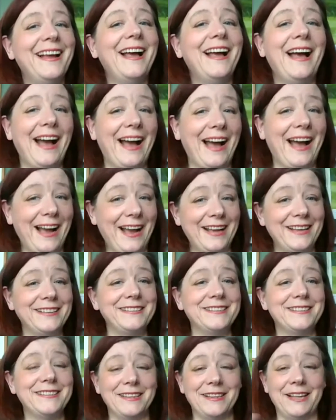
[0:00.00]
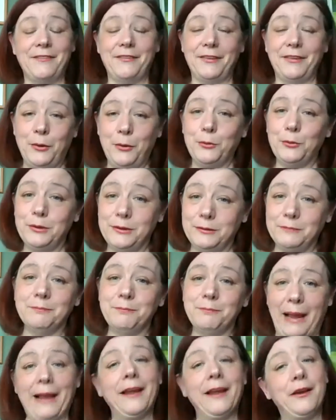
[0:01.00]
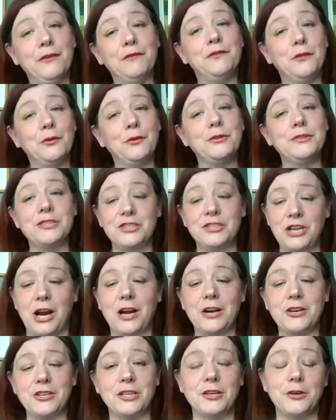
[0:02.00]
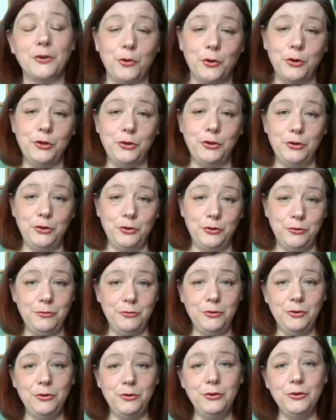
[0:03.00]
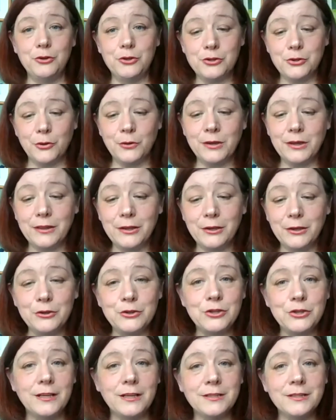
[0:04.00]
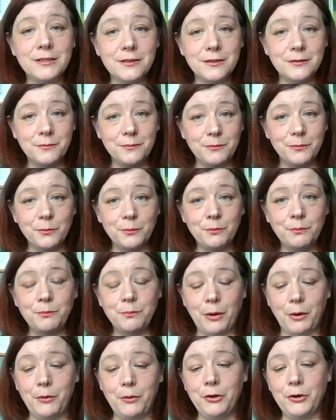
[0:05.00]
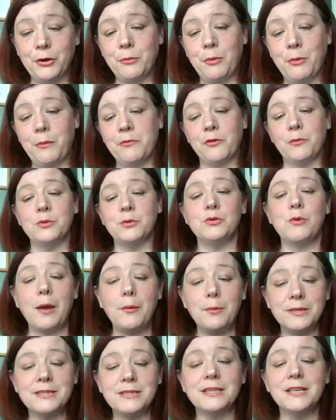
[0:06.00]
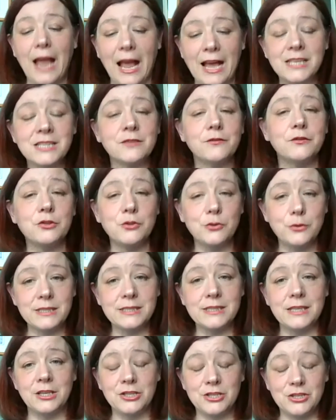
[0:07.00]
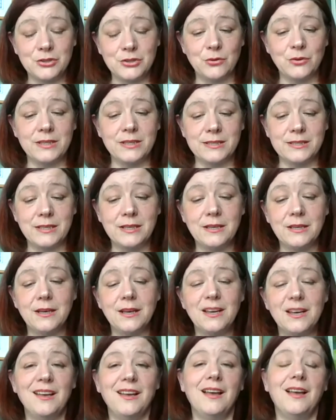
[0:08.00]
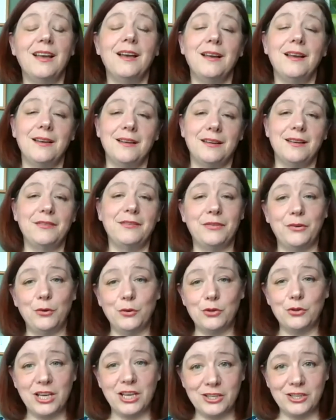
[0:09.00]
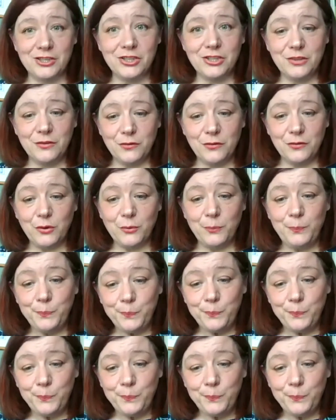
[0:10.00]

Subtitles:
And you'll have a whole bank of phones charging on your socket that you're trying to power your equipment from. So I would say ask for 2 extension sockets if they're not charging you for them.